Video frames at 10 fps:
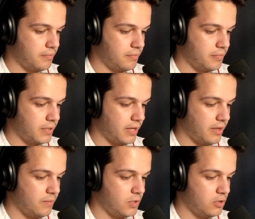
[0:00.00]
What I
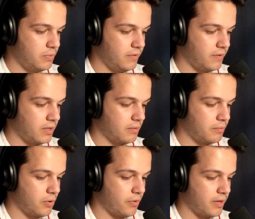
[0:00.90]
think we should be fine on
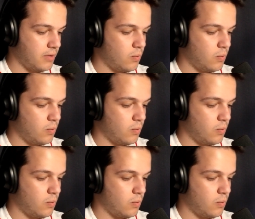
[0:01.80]
both ends.